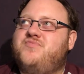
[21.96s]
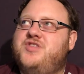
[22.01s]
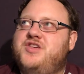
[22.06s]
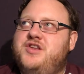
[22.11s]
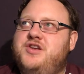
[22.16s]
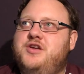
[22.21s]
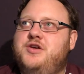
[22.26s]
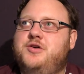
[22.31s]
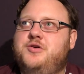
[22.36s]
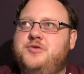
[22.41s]
The
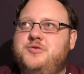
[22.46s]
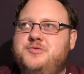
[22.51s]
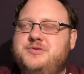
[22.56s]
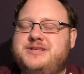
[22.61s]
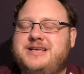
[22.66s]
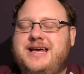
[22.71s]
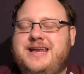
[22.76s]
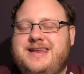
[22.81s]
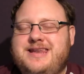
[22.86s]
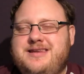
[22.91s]
news,
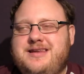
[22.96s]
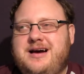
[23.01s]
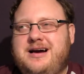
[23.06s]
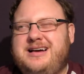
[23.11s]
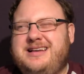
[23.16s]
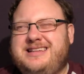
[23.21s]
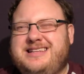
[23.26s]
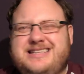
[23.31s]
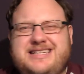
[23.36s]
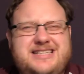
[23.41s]
and
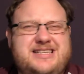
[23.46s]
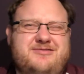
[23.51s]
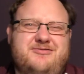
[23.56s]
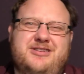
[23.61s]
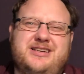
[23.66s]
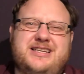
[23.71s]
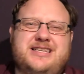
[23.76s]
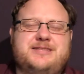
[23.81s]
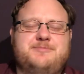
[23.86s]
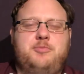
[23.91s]
this isn't
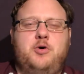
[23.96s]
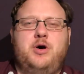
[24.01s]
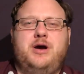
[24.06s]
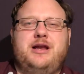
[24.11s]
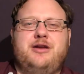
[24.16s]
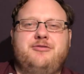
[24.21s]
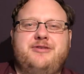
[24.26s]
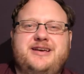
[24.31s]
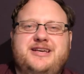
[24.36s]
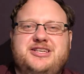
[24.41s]
really
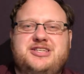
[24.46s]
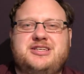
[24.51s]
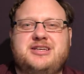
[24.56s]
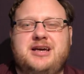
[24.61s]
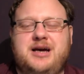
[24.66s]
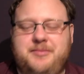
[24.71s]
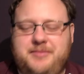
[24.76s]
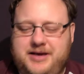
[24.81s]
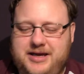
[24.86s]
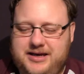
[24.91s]
spoilerish,
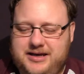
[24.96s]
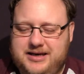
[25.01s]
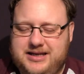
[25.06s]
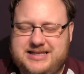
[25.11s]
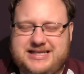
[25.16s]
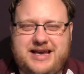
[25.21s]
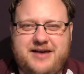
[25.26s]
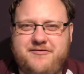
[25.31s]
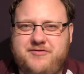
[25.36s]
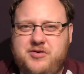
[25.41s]
I mean,
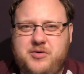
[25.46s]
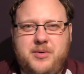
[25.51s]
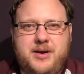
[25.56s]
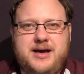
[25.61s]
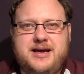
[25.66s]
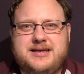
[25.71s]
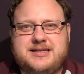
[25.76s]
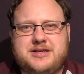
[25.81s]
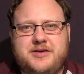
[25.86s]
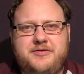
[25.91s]
it's
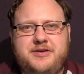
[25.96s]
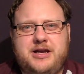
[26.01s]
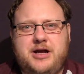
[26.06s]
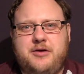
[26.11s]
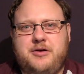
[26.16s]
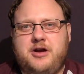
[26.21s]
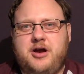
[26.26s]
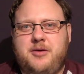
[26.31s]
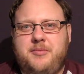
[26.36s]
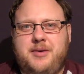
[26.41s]
everywhere, so if you
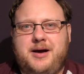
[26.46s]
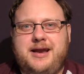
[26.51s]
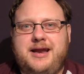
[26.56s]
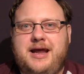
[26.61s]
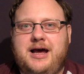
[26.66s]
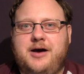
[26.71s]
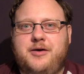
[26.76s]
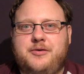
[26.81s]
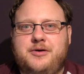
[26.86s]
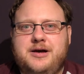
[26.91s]
don't know by
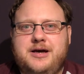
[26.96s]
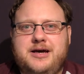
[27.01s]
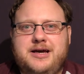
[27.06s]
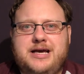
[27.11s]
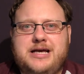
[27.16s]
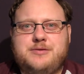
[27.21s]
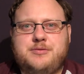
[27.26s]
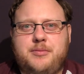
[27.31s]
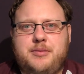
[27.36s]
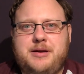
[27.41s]
now,
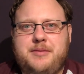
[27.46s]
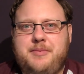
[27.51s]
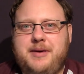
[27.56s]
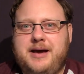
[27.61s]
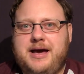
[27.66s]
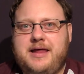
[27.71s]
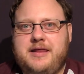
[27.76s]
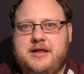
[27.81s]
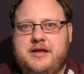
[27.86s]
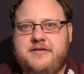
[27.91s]
it's probably
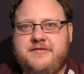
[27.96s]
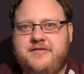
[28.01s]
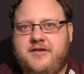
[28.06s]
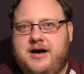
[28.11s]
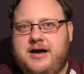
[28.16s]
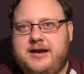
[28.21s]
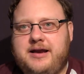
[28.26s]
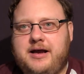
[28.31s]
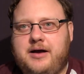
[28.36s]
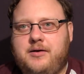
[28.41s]
better that you
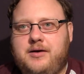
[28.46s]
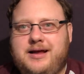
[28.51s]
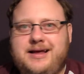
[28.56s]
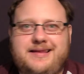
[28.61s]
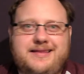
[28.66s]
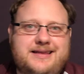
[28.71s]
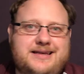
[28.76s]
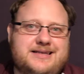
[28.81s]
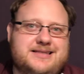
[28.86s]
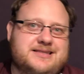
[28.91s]
find out
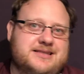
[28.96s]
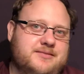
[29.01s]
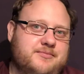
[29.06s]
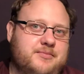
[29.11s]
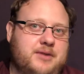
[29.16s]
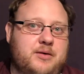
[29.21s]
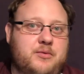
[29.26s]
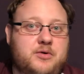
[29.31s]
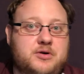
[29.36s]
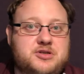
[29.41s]
like this than
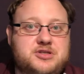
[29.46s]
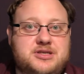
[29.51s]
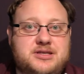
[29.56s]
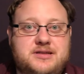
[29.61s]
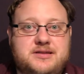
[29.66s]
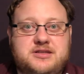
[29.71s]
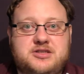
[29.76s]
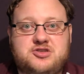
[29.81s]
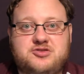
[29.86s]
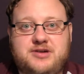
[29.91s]
by
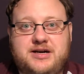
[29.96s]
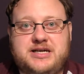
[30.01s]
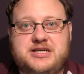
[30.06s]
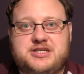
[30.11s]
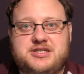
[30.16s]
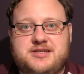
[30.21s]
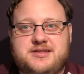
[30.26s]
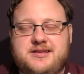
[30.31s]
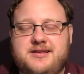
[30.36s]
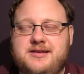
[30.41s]
watching the
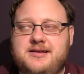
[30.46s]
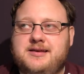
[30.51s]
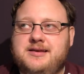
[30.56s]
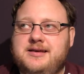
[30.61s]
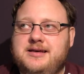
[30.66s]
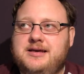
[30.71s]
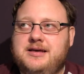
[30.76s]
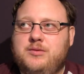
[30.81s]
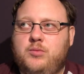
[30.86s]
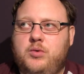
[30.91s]
trash that
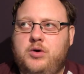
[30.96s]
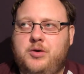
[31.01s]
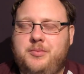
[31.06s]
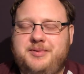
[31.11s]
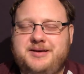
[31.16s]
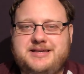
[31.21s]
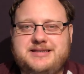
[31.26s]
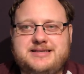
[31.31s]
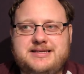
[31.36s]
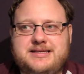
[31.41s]
will
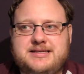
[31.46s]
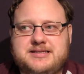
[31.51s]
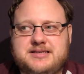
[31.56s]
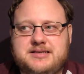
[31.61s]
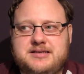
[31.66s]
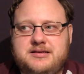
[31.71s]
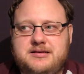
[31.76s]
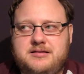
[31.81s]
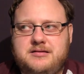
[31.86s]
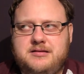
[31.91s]
be
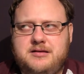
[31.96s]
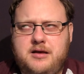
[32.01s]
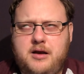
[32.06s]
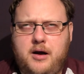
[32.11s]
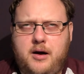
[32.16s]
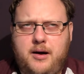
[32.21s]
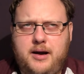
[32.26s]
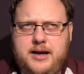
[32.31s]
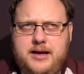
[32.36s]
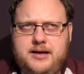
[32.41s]
season
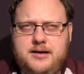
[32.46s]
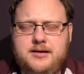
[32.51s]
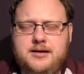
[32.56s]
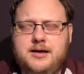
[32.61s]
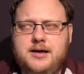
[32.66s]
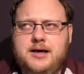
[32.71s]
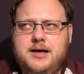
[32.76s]
9.